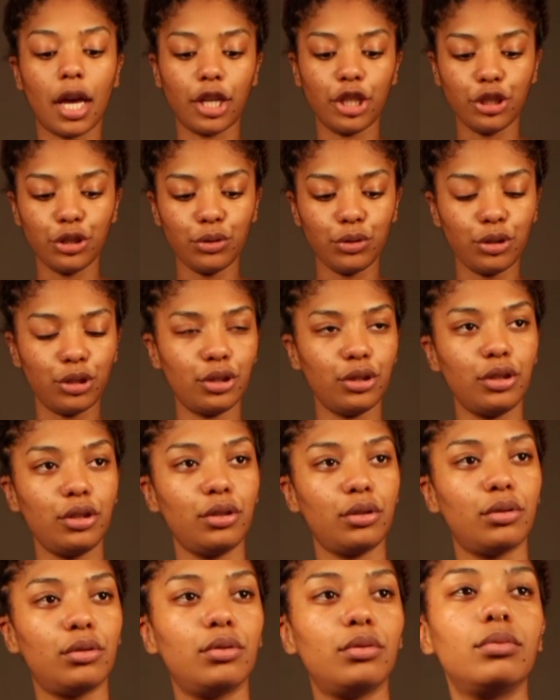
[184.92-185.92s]

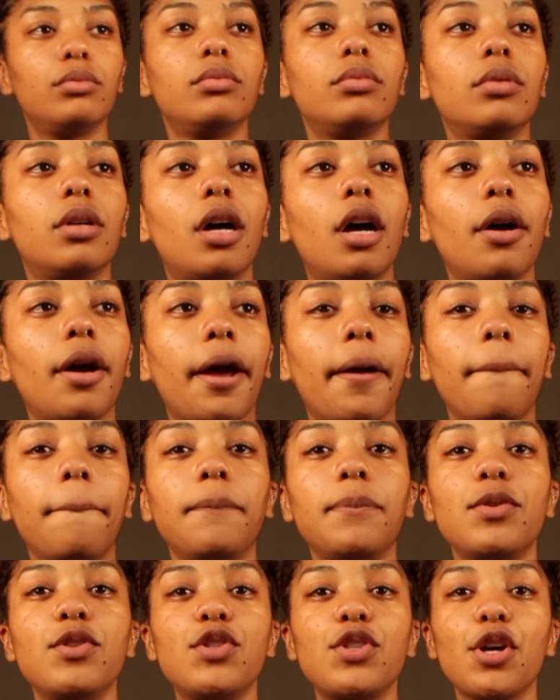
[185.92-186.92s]
don't know. Okay,
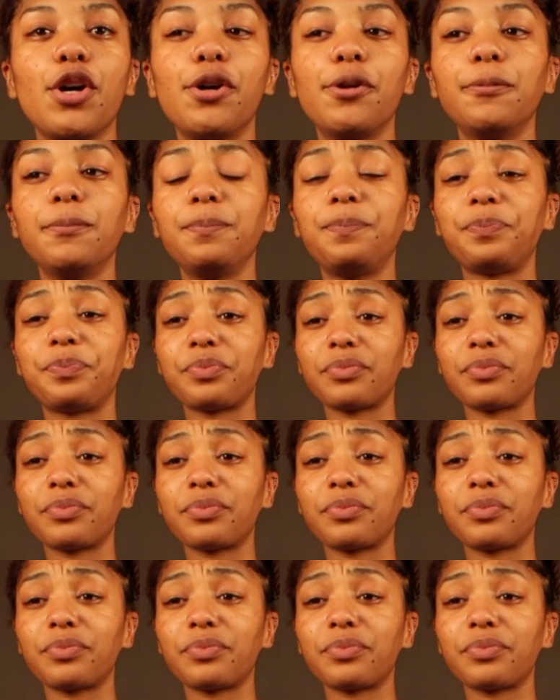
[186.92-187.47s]
so.